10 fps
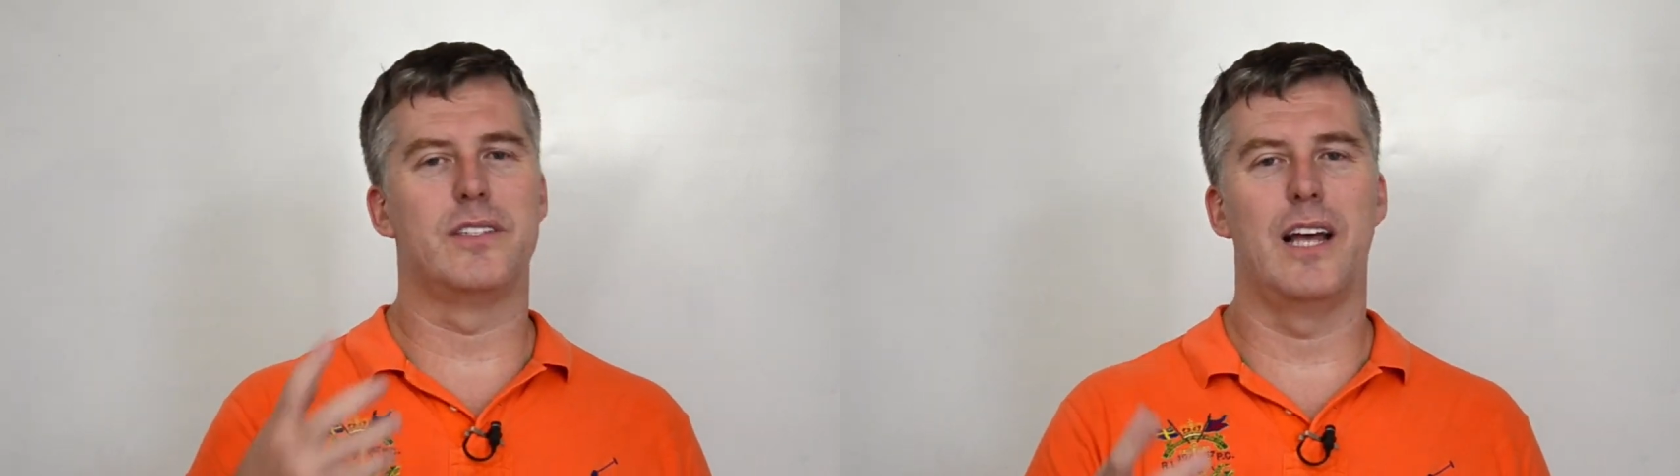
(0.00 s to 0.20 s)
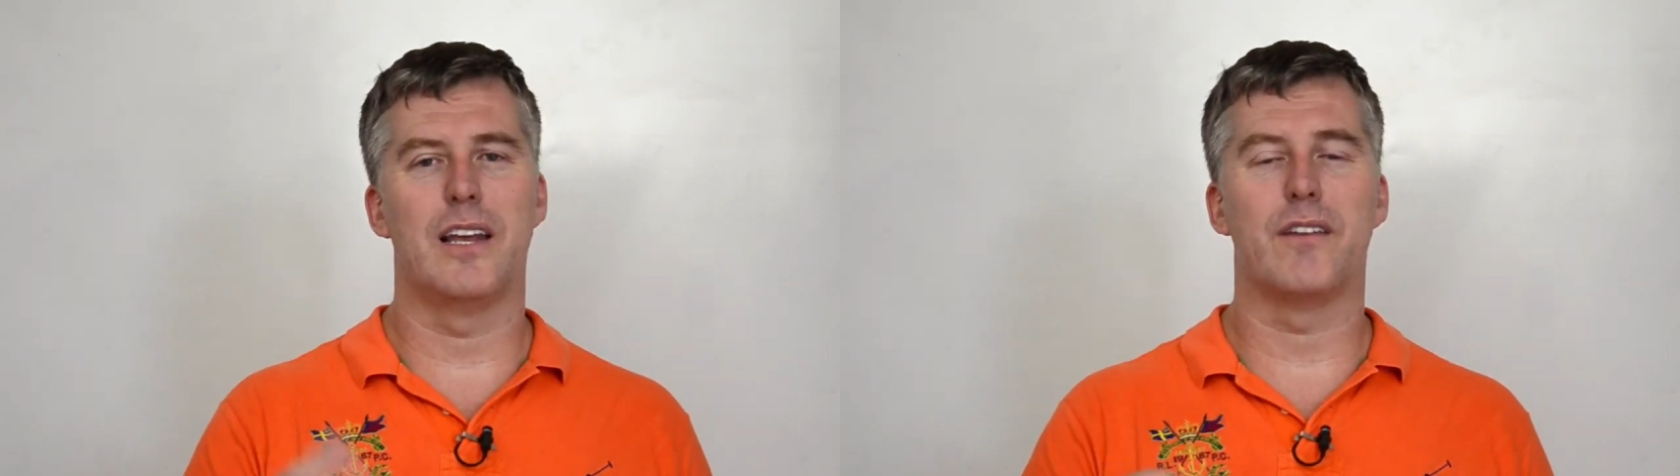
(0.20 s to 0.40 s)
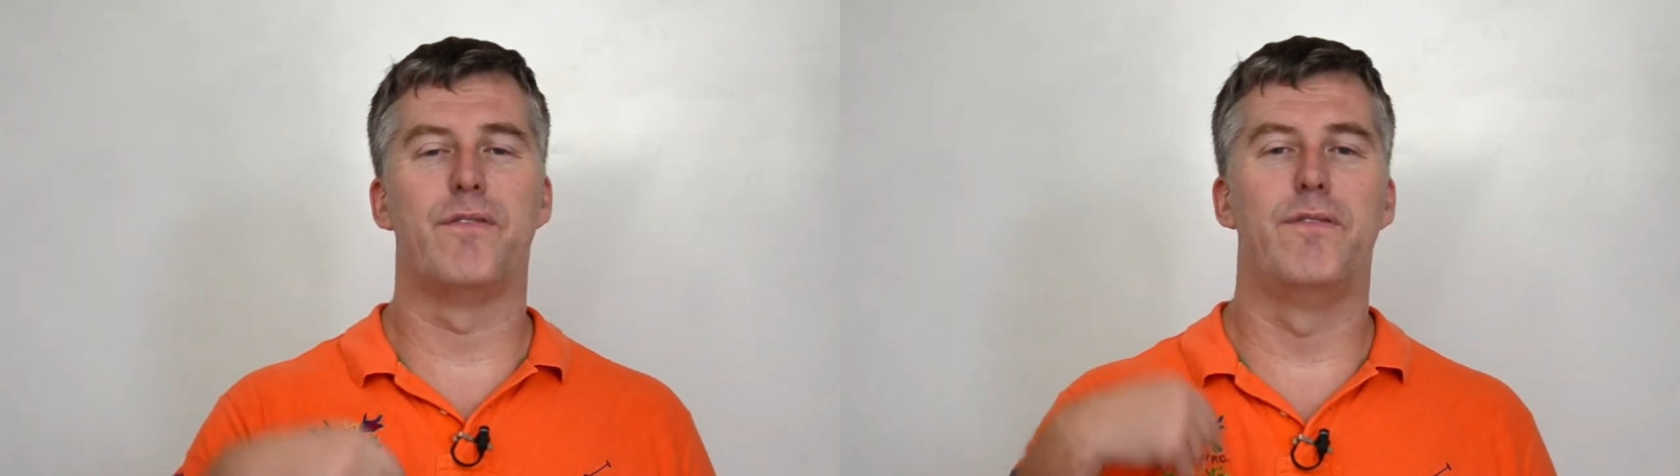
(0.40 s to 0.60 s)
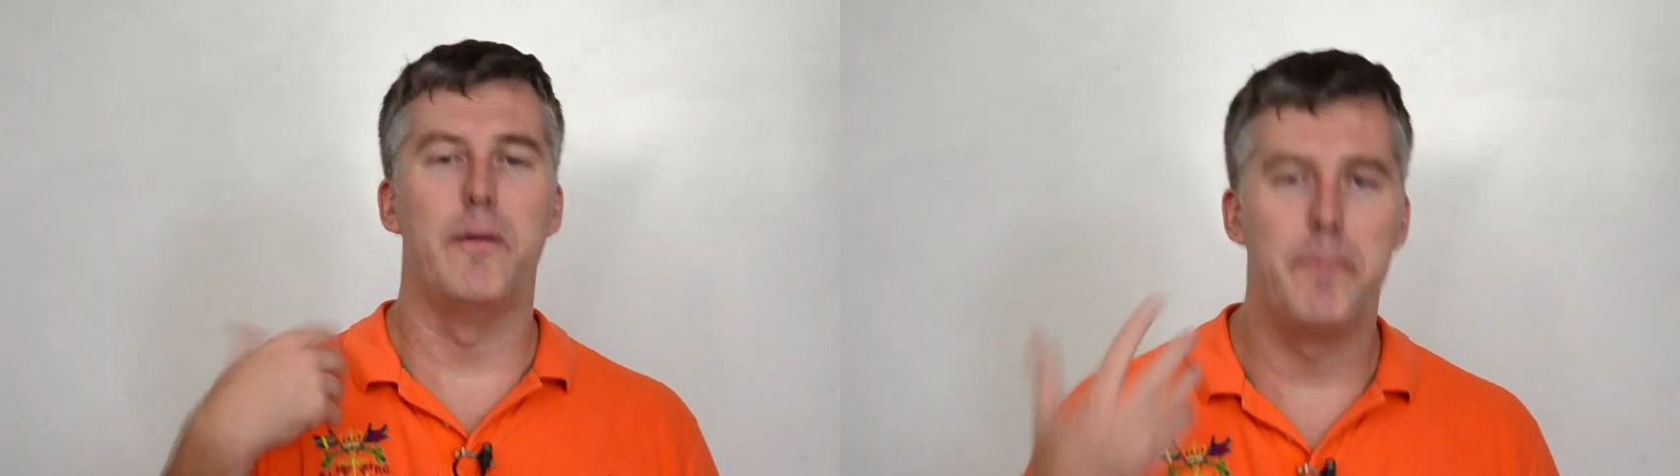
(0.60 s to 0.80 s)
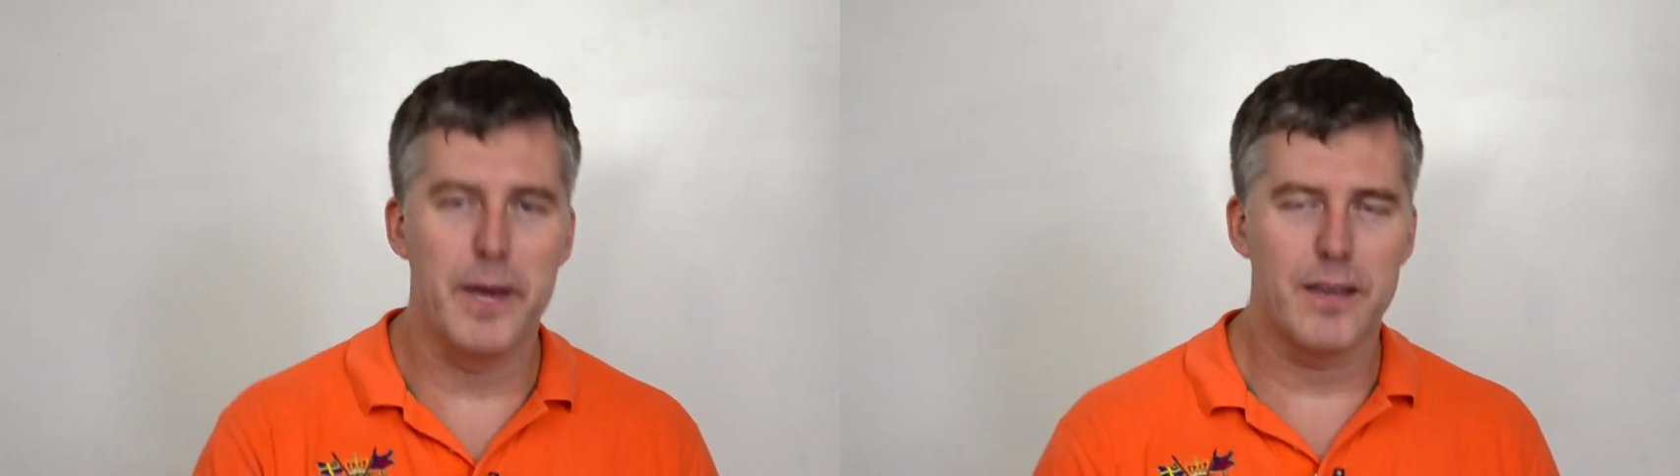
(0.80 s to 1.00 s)
selling
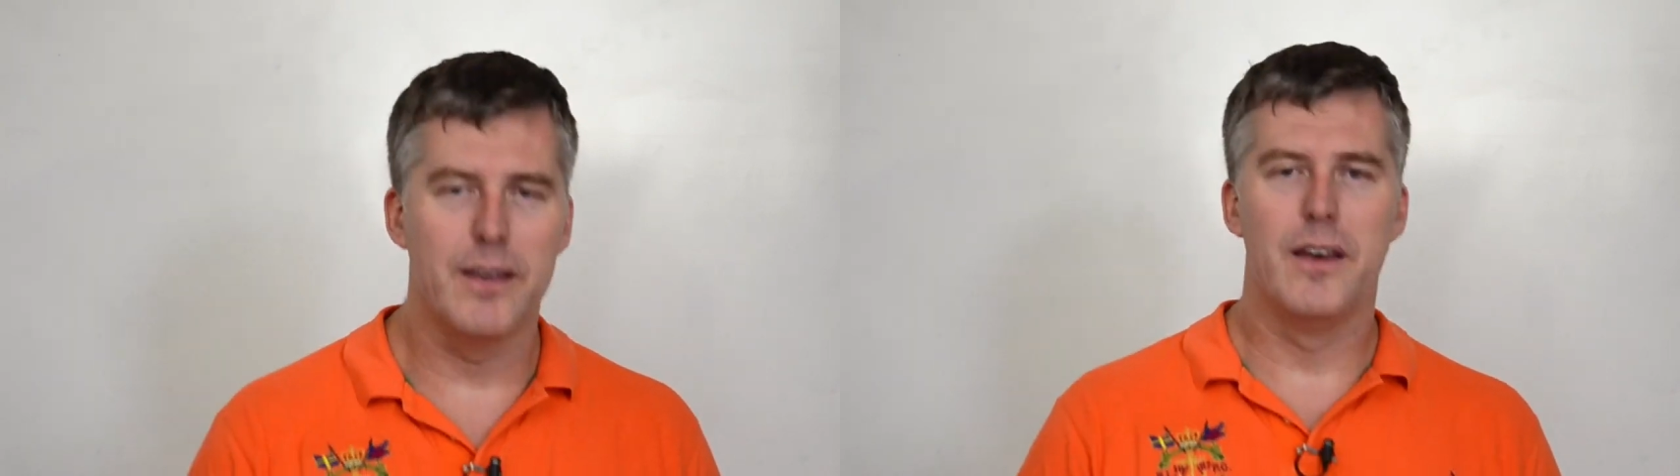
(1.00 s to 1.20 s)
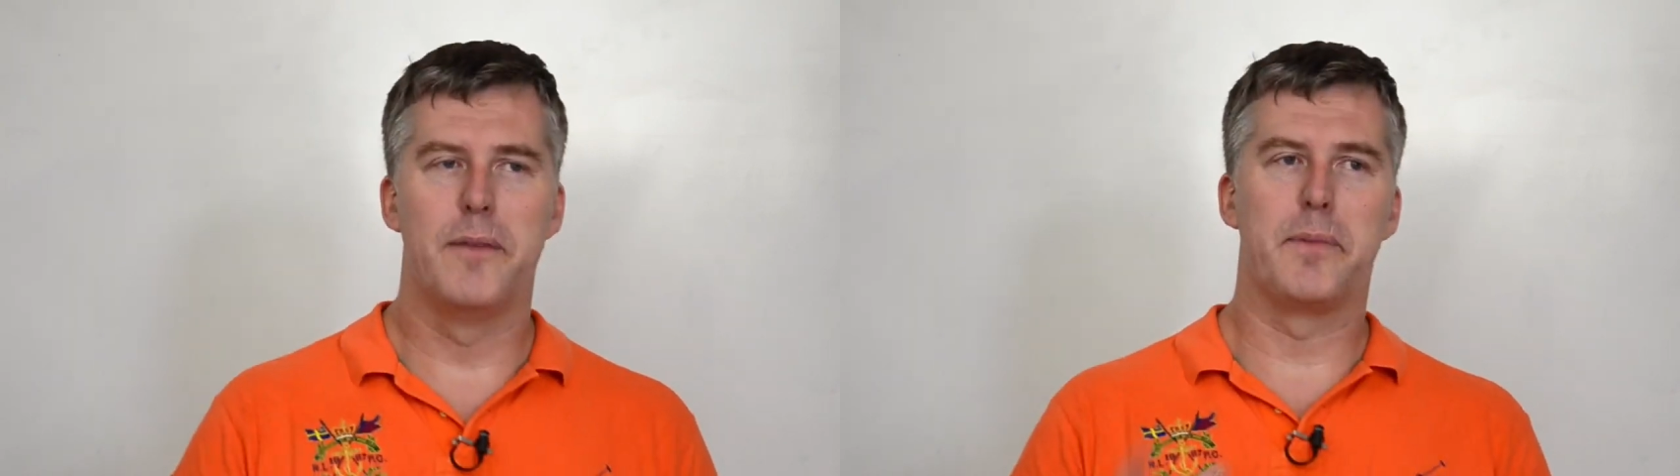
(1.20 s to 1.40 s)
flipping